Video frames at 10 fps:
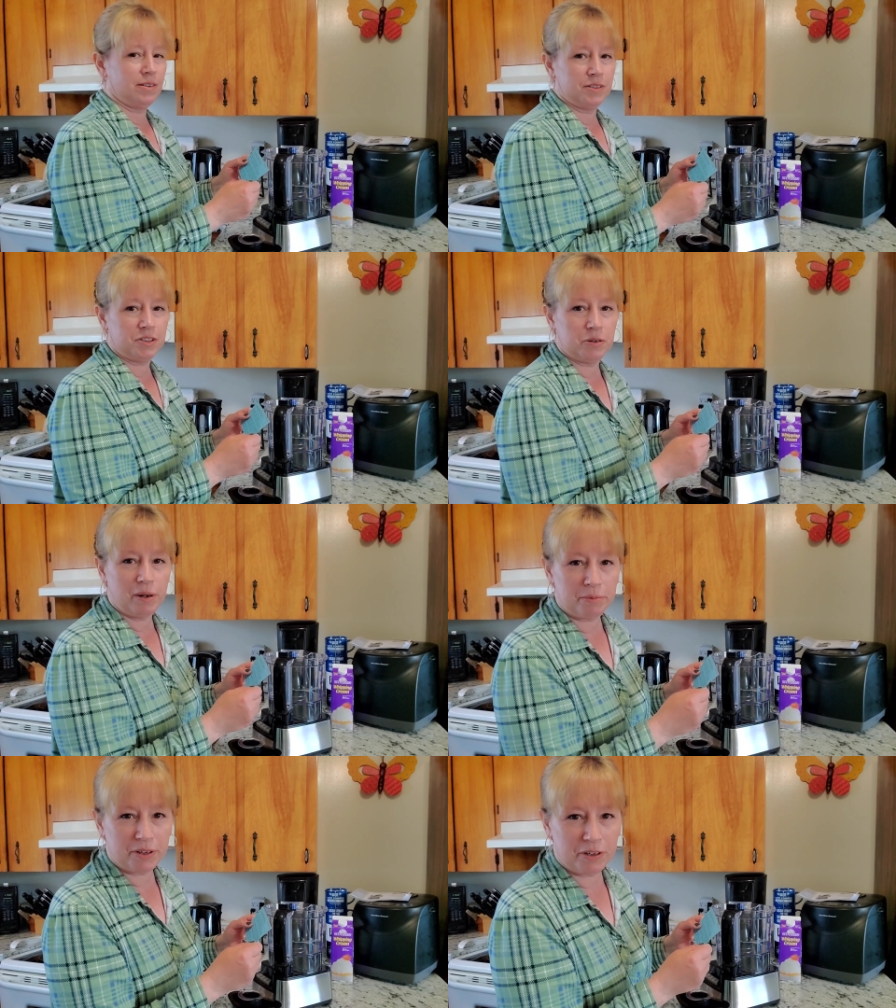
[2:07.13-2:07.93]
So
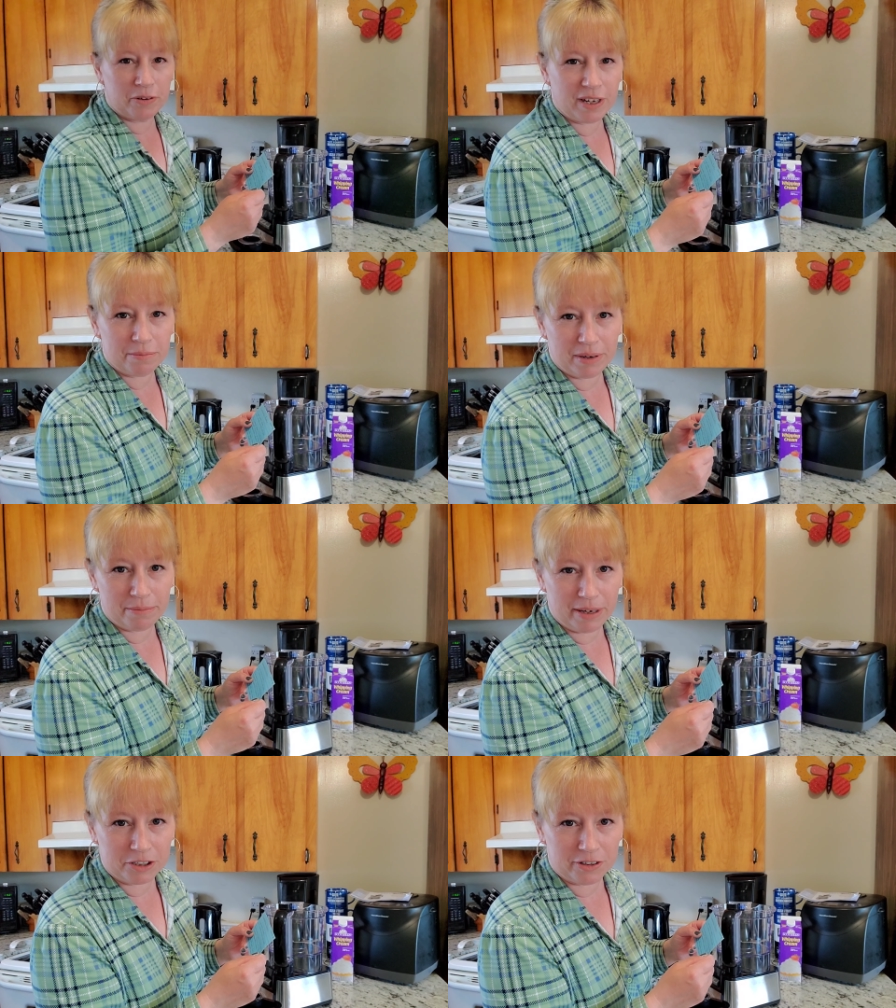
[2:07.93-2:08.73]
I'm going to go get my
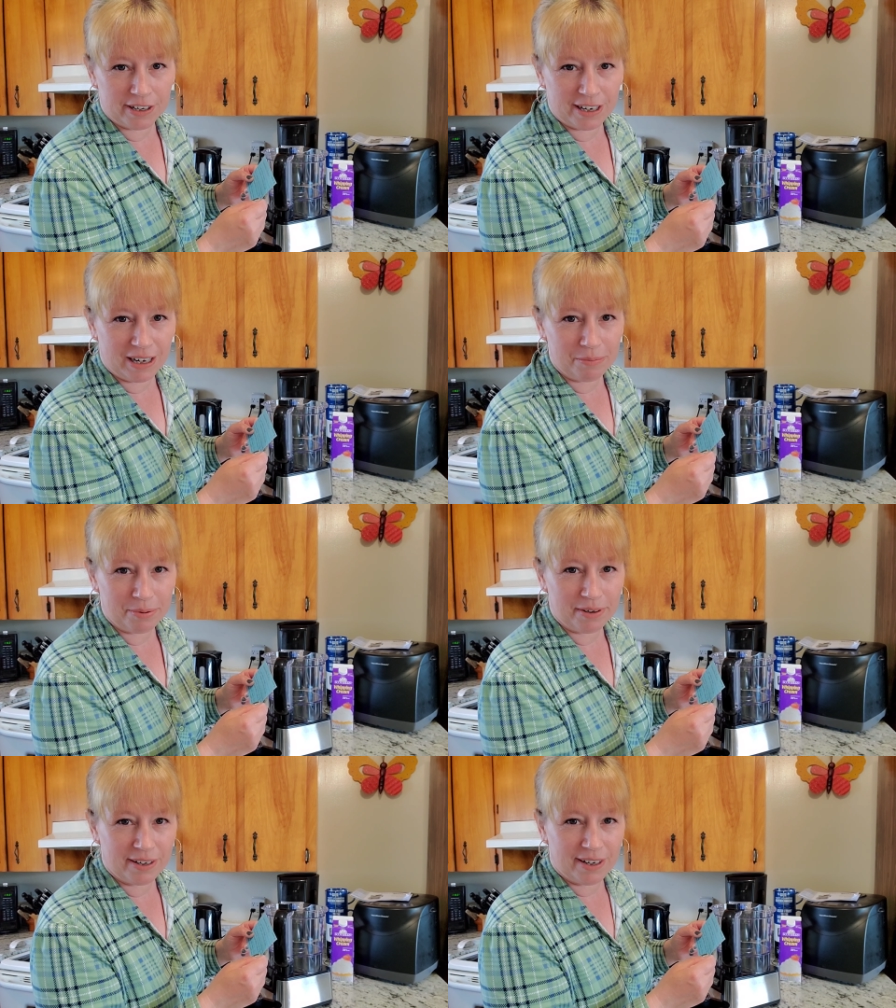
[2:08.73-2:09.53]
measuring cup,
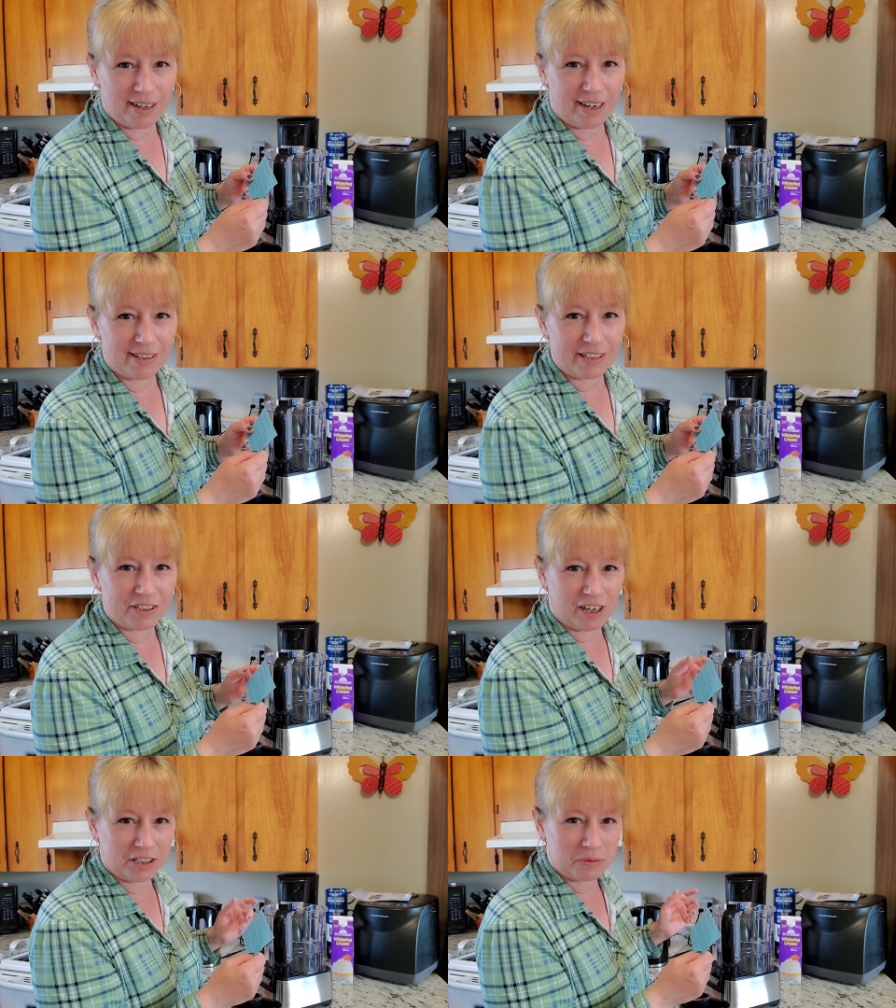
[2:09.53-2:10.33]
and then
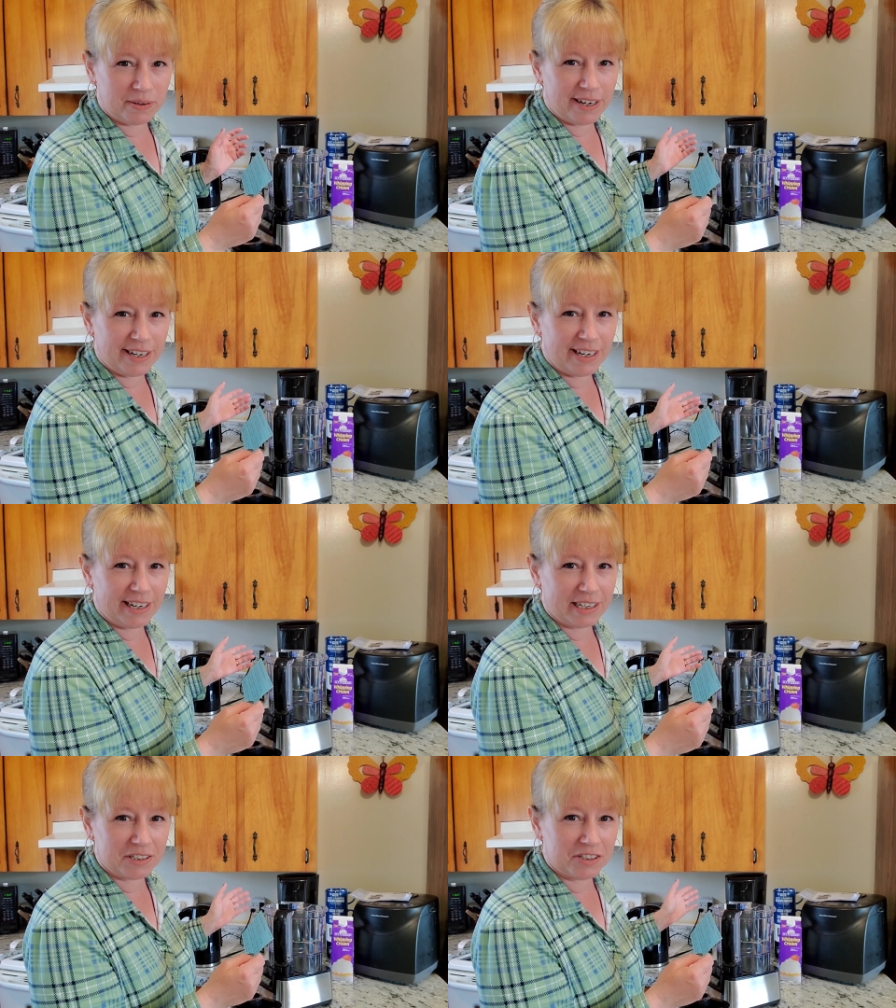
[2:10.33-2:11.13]
Josh and I can
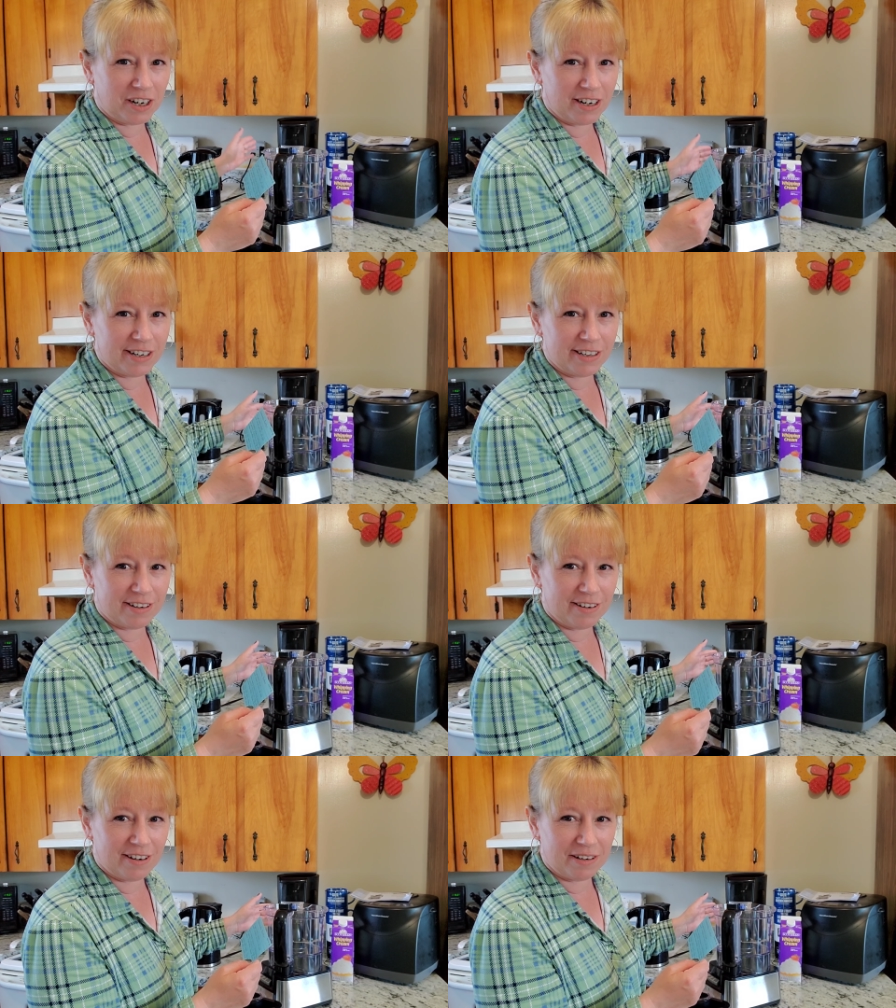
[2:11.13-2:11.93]
get started
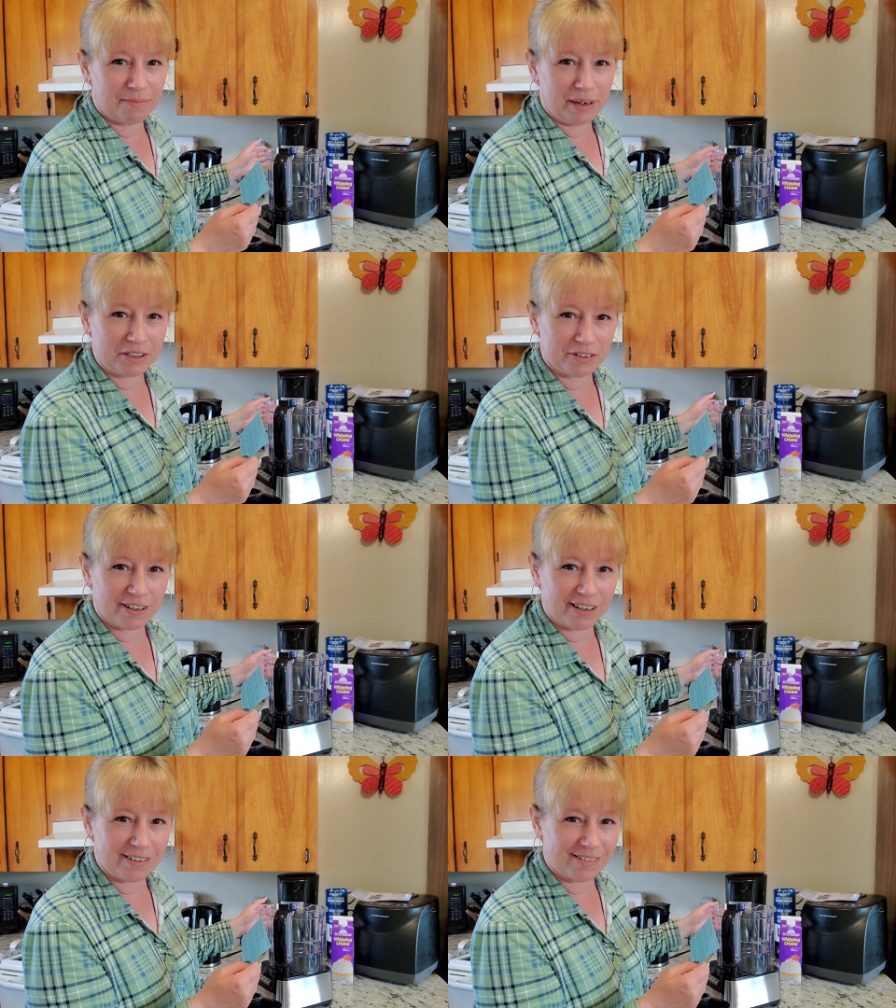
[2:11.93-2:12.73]
on
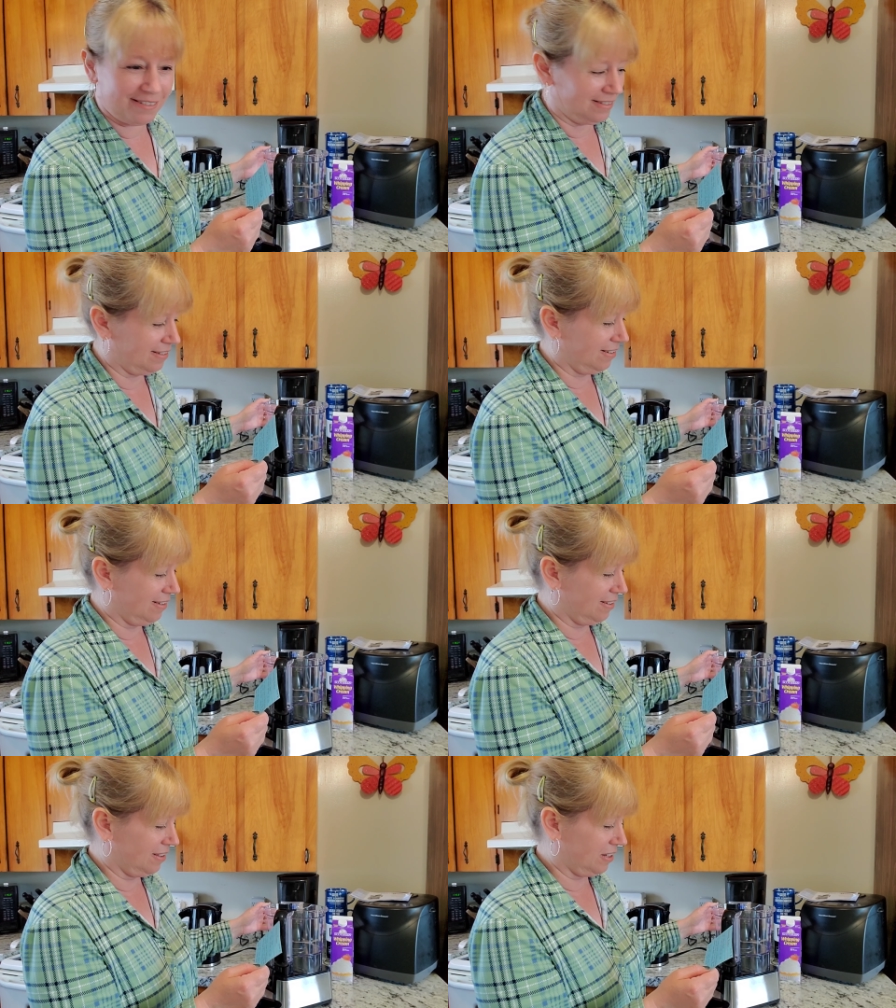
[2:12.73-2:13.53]
measuring
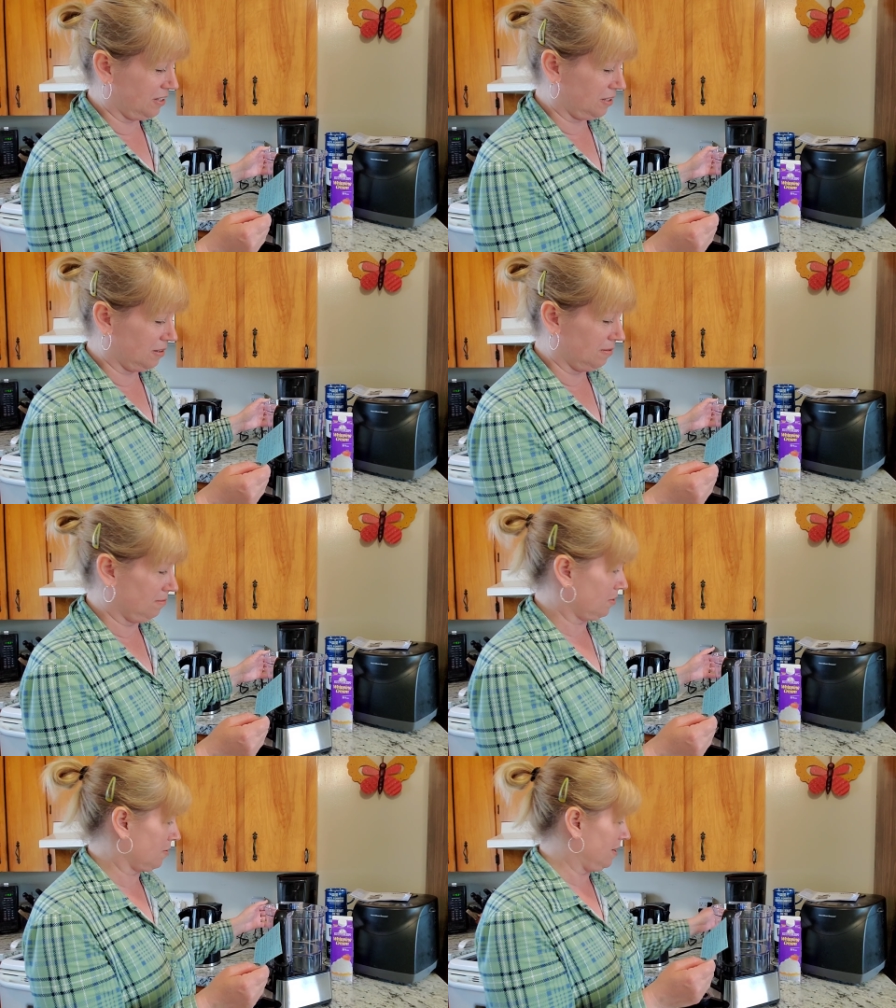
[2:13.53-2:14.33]
this
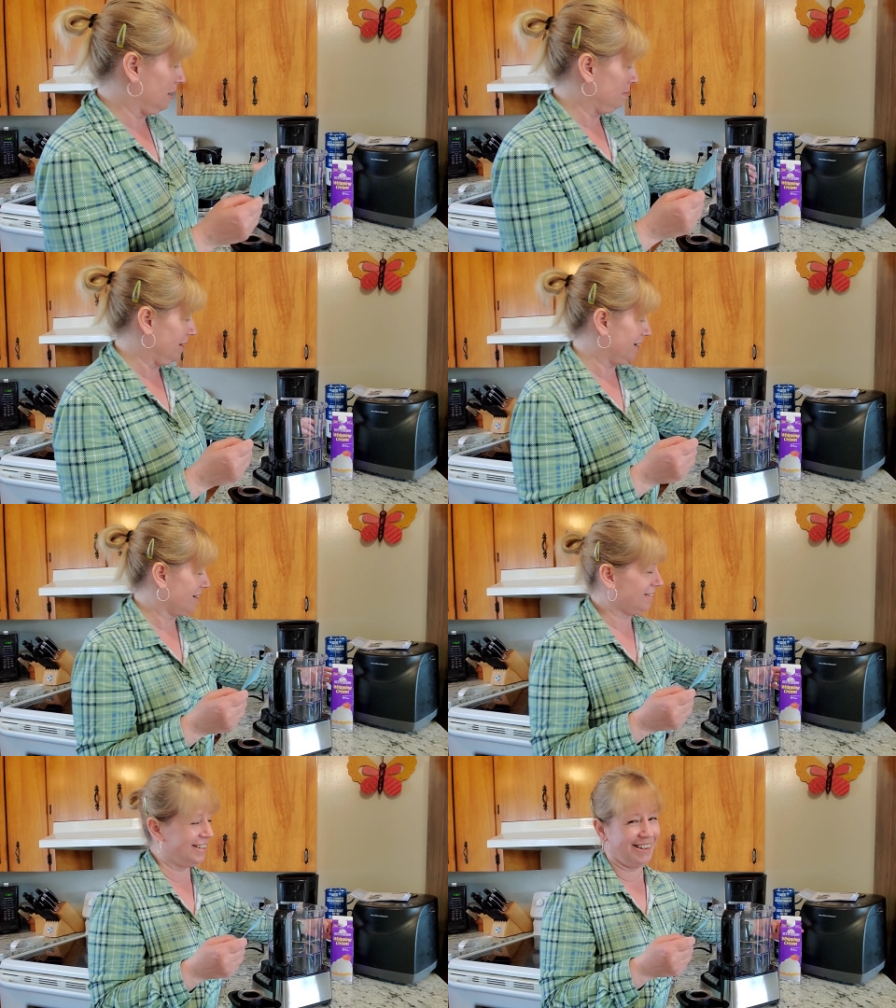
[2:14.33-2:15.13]
cream
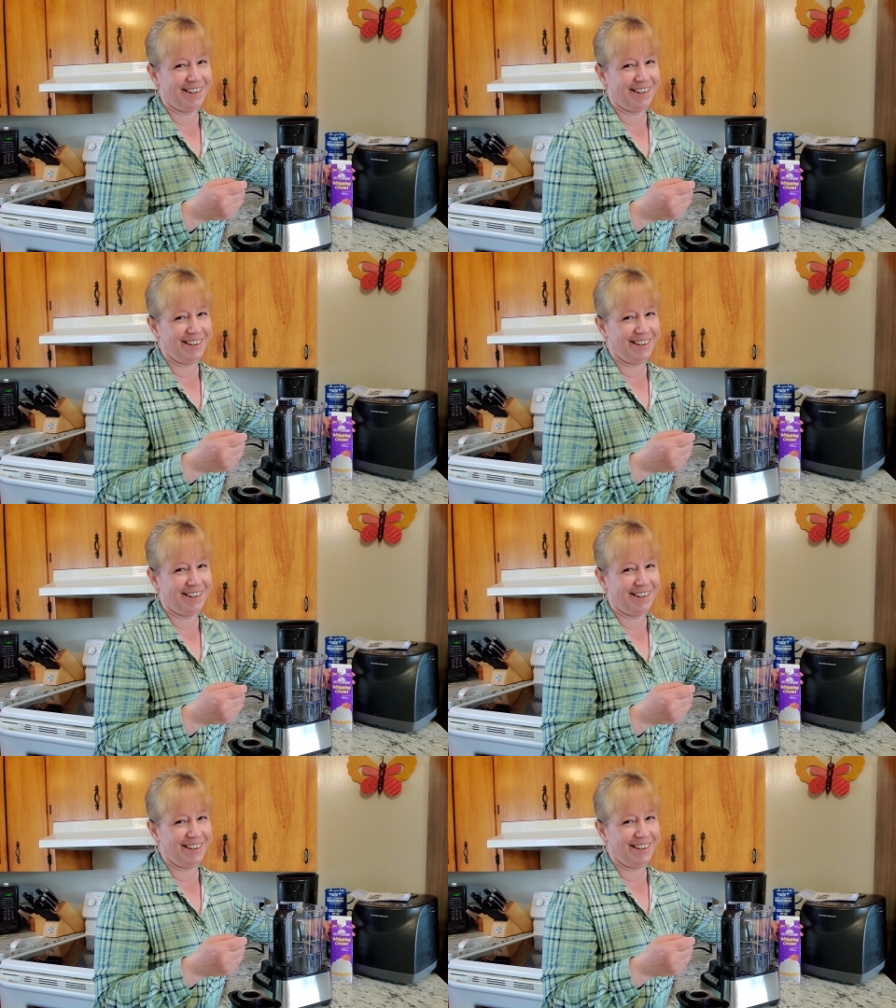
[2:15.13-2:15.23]
here.